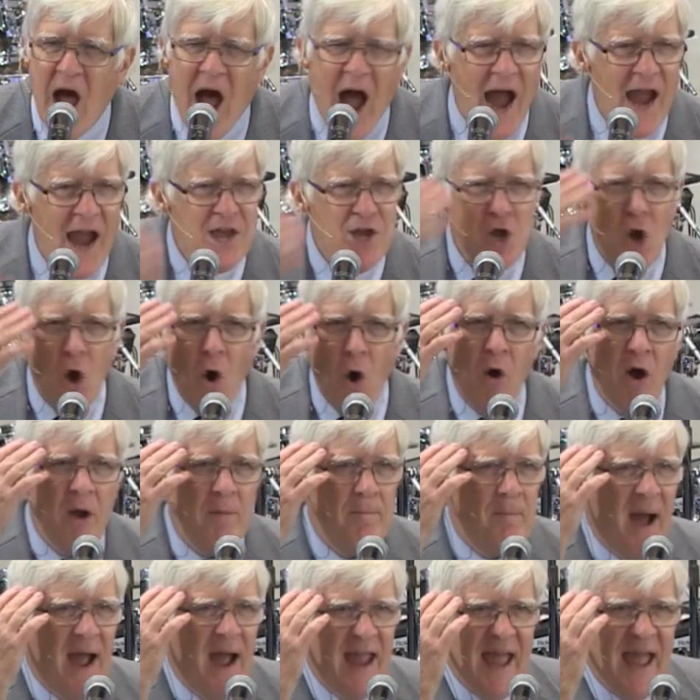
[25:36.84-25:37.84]
I know
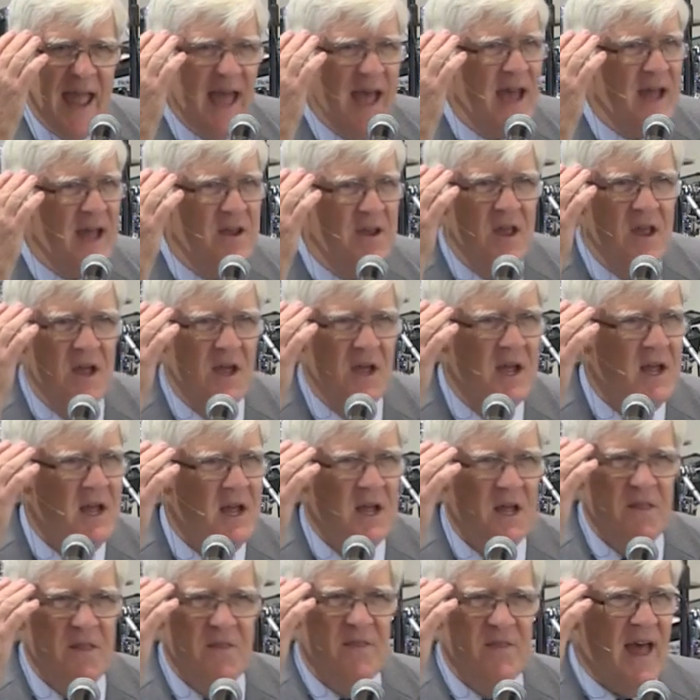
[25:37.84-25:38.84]
in my head
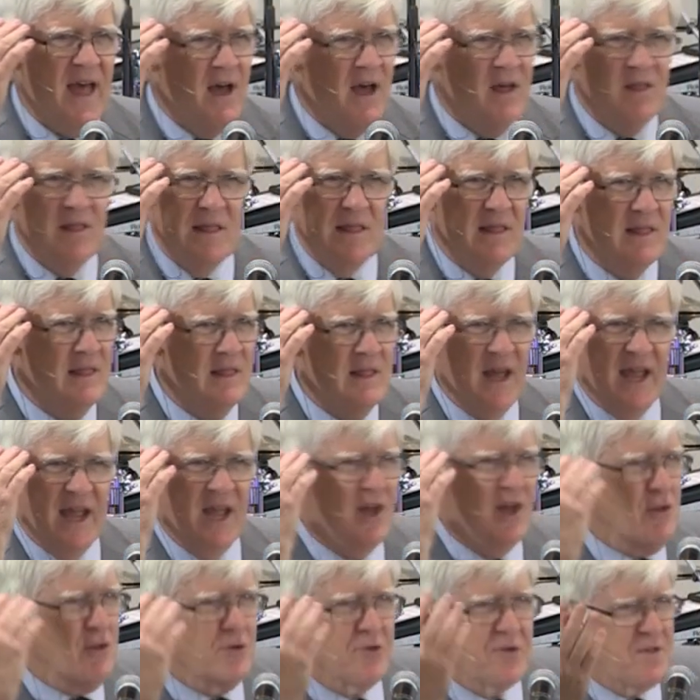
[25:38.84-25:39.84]
that
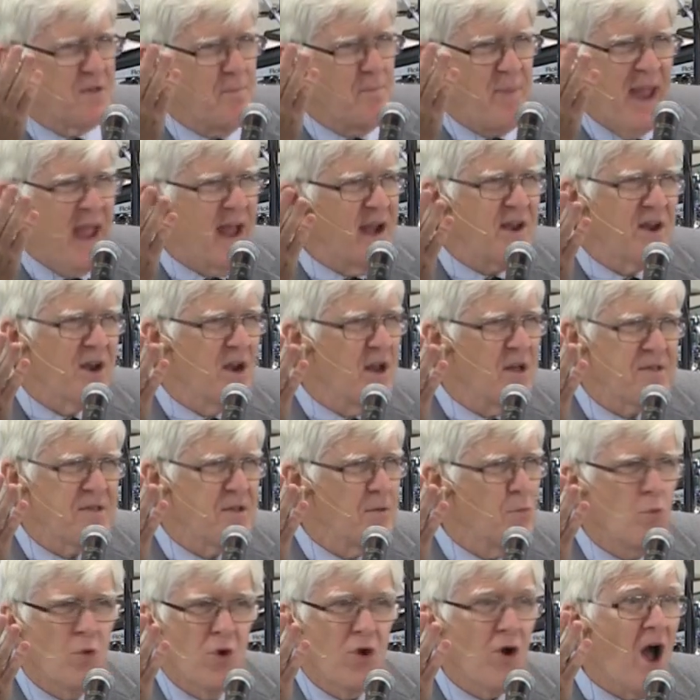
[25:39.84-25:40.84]
Hitler has abandoned us
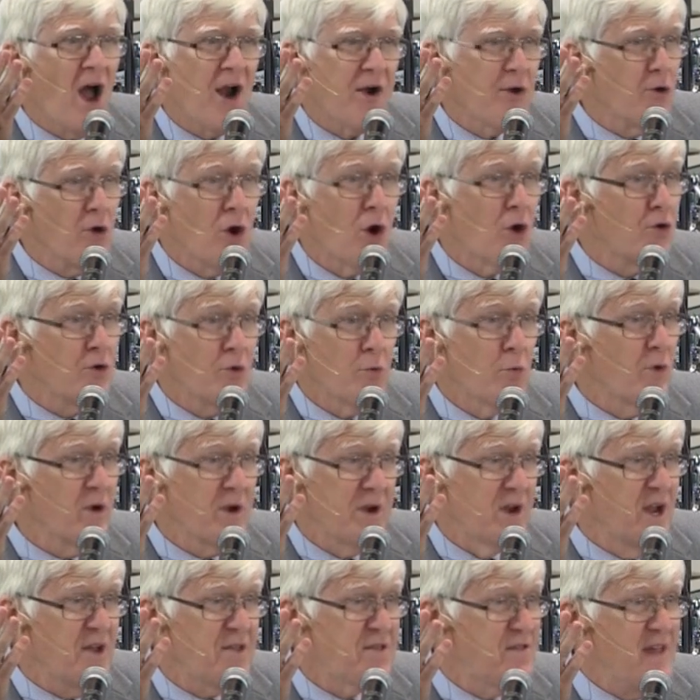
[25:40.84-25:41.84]
and we're on our own and
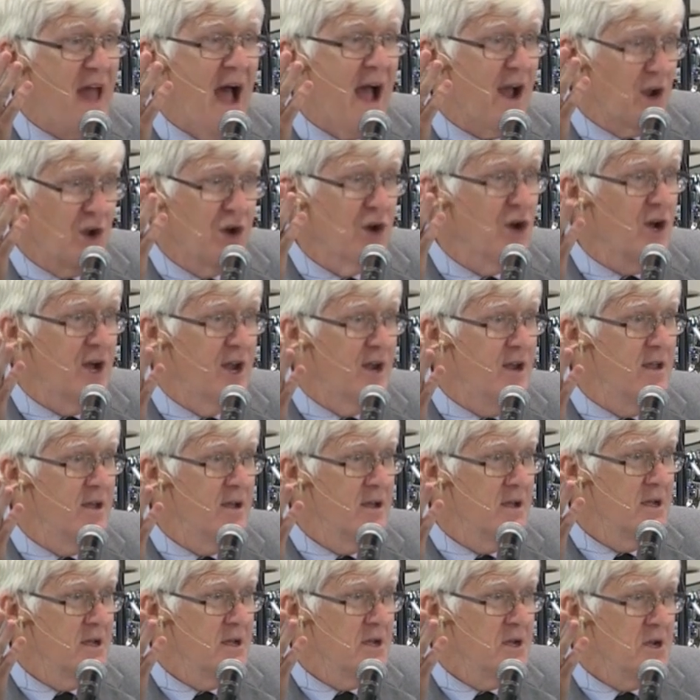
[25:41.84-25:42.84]
it's not good.
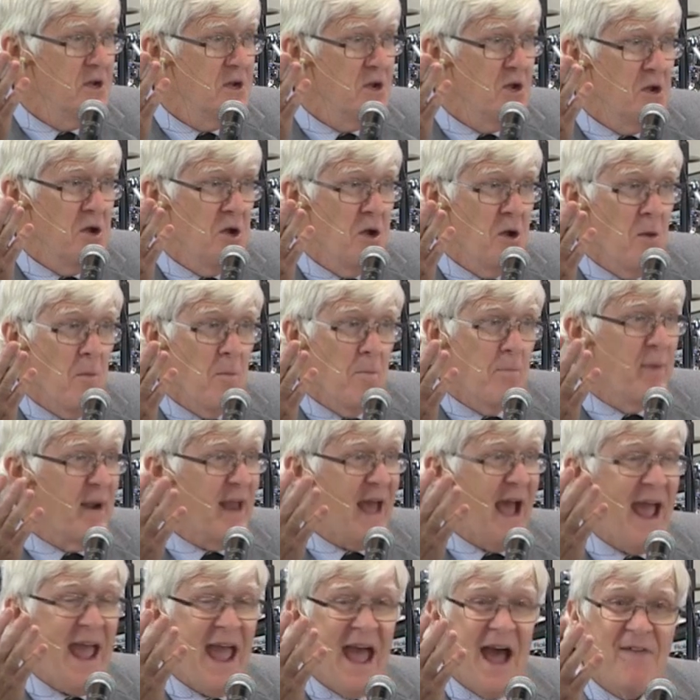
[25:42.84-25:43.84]
But
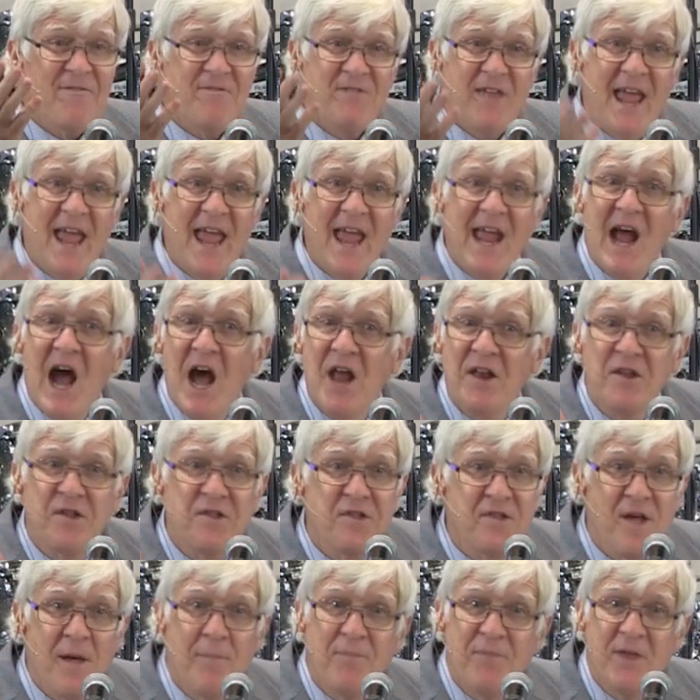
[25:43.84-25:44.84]
I have to hang on to
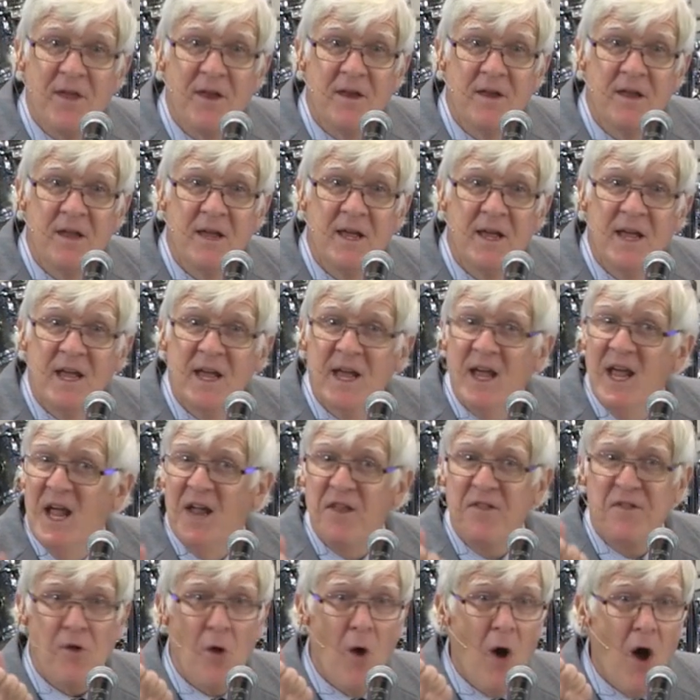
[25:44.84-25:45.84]
something,
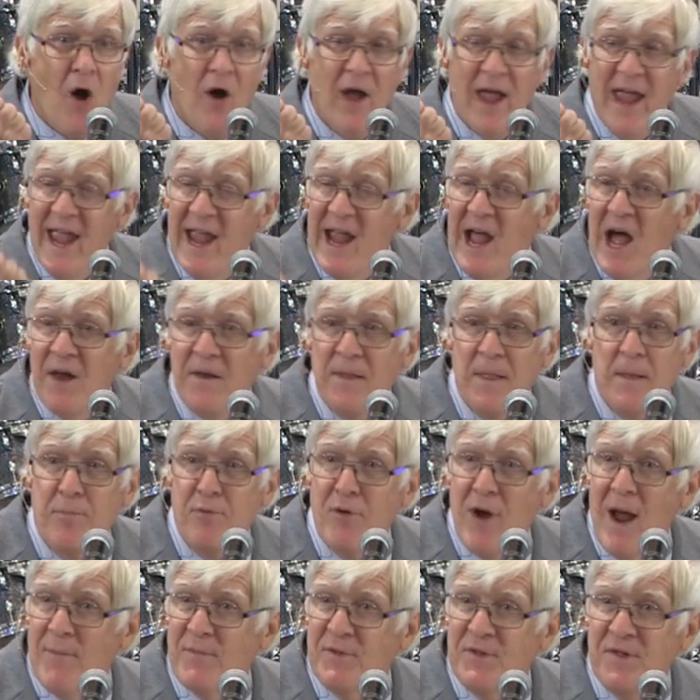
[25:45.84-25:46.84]
and so I'll hang on to the
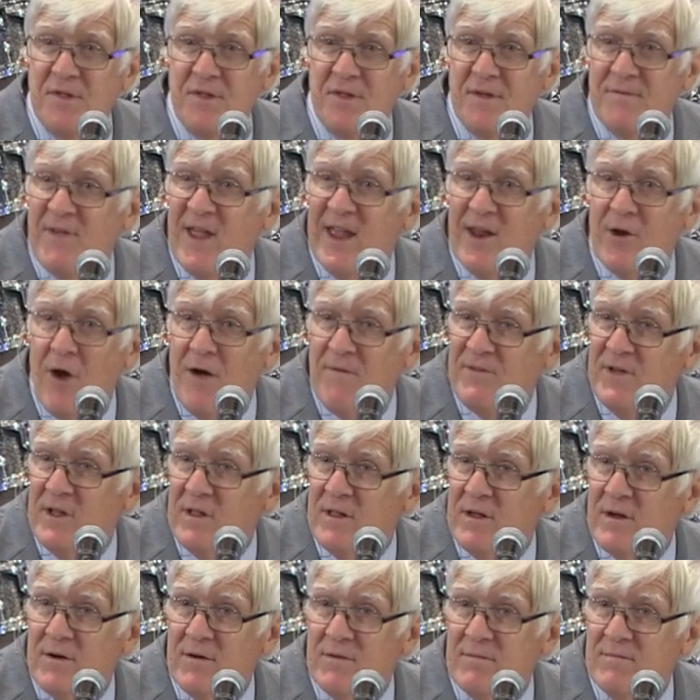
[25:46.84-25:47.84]
promises of Adolf
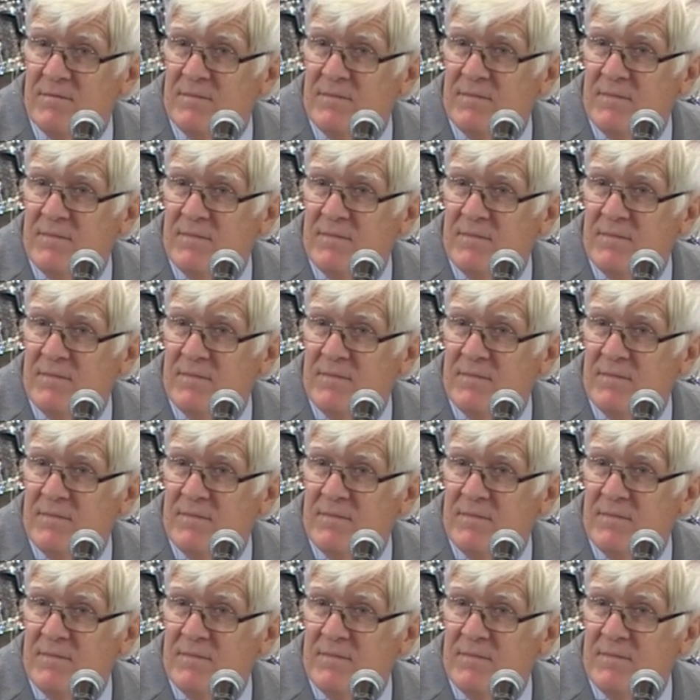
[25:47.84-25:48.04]
Hitler.